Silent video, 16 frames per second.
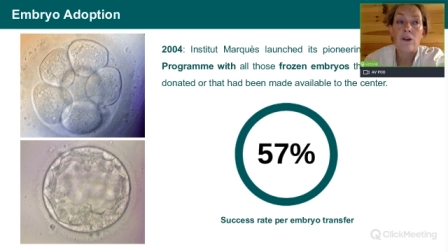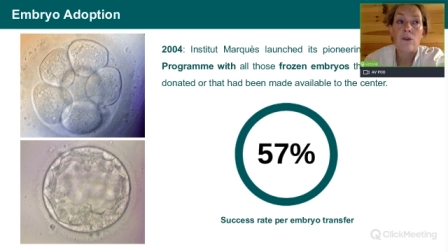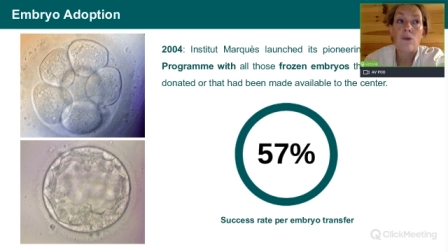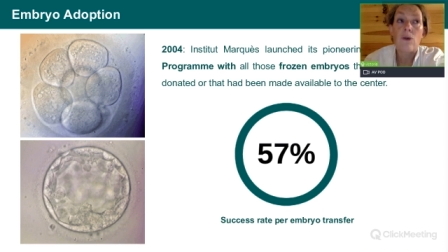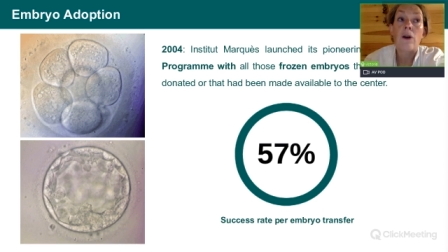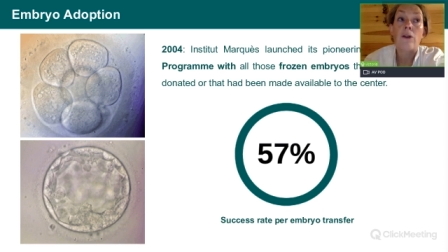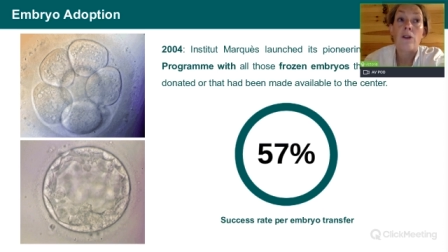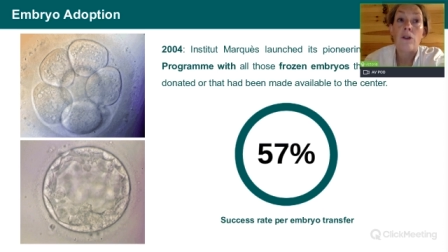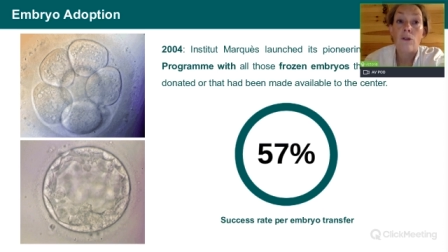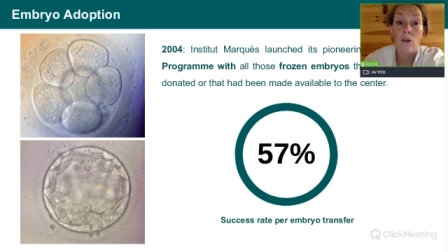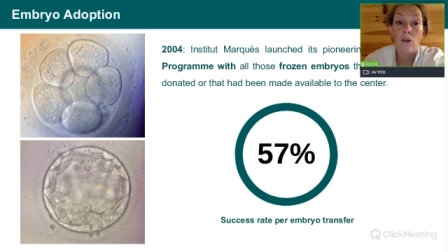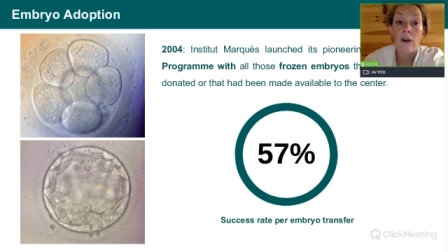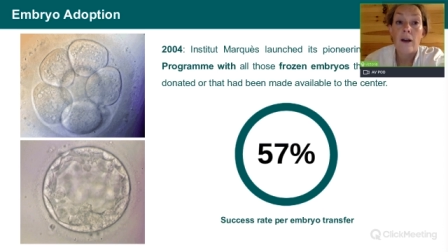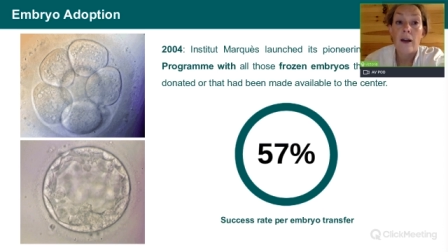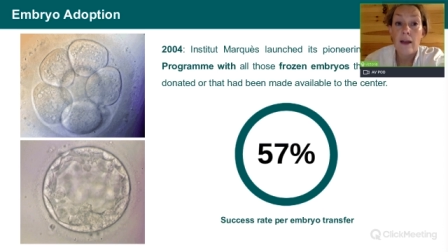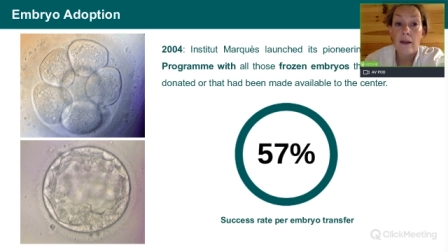who are no
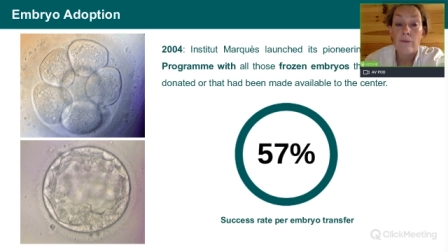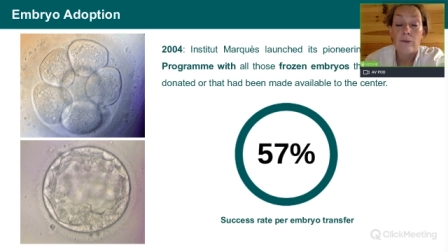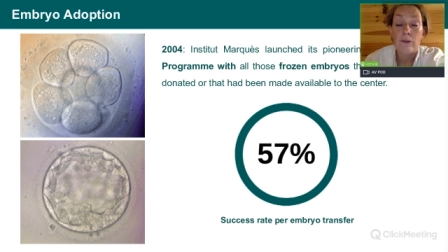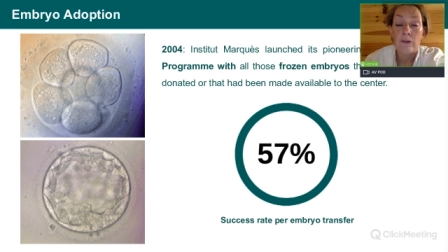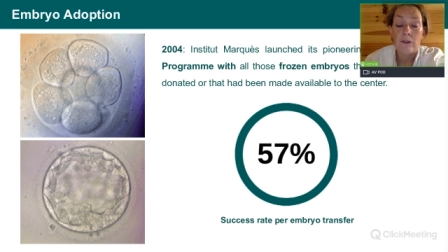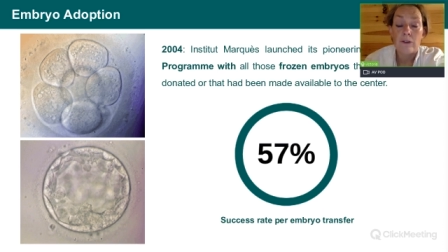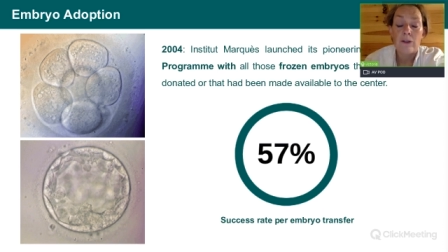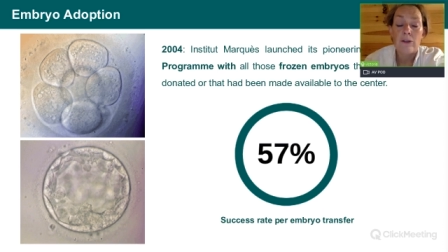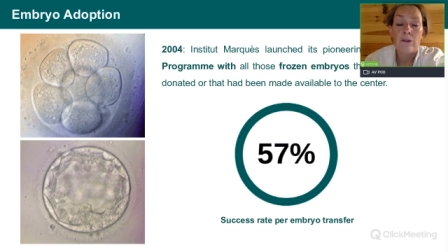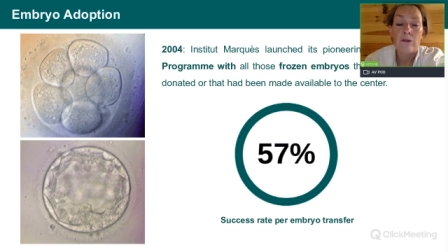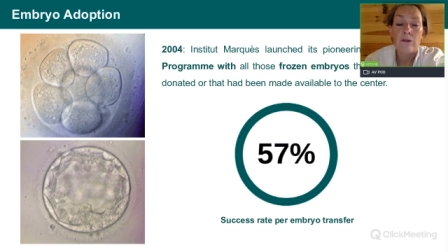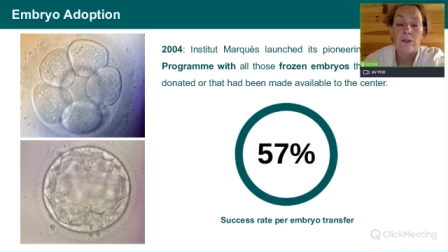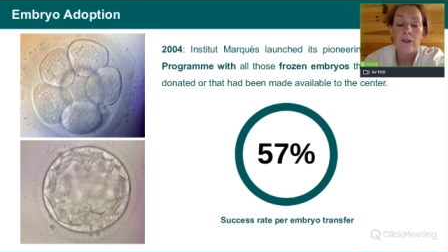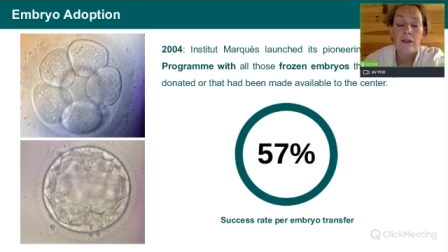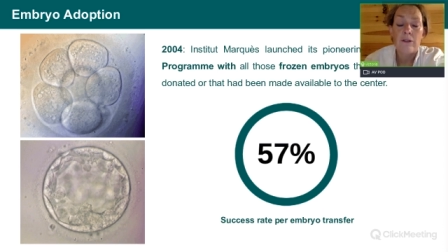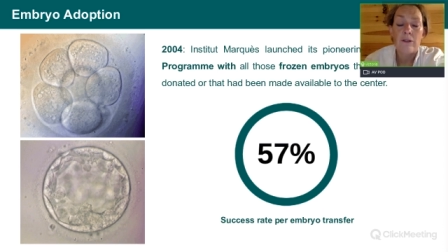longer able to
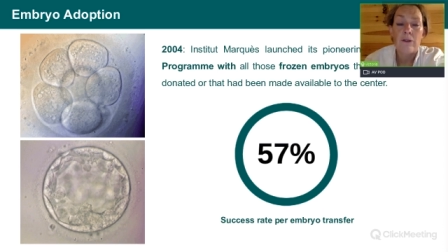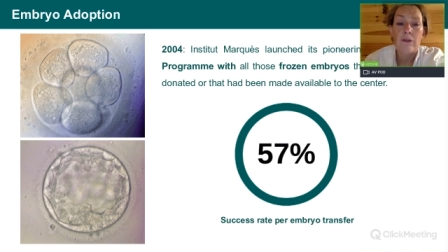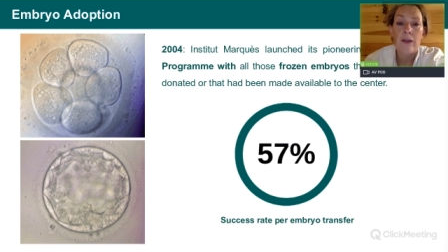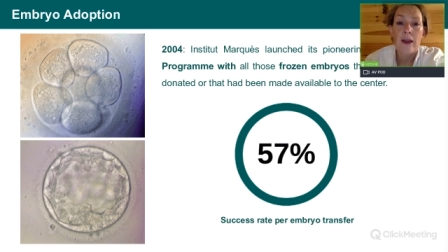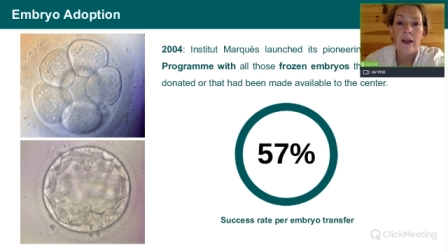use their own